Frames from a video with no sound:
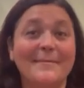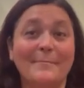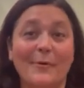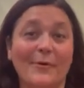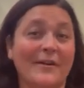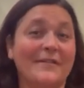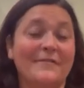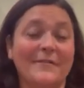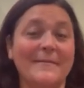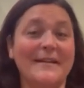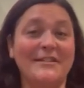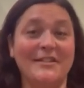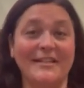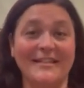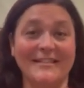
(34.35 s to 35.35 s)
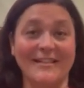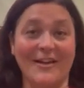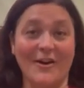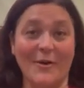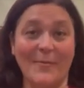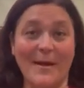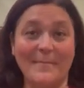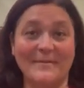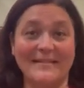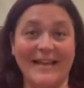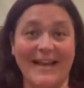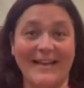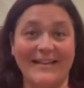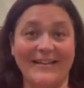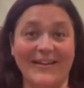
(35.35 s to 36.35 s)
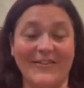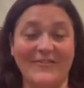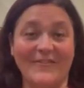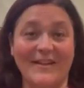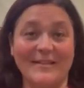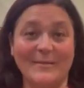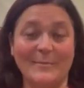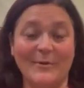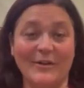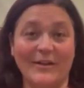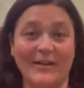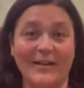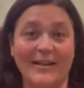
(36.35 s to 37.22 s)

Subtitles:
More information is on our website and on Facebook.